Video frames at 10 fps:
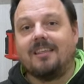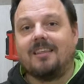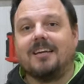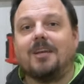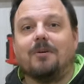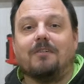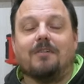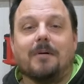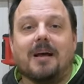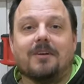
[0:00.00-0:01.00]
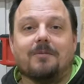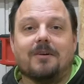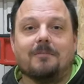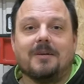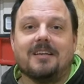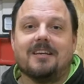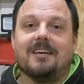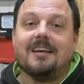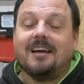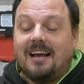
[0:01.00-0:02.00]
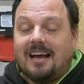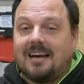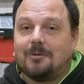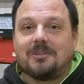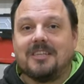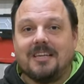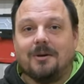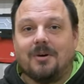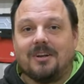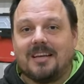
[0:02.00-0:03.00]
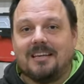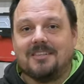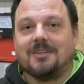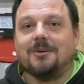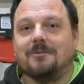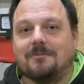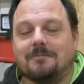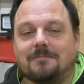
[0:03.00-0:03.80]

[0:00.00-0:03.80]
Thank you all for bearing with me, and I will see you all again soon.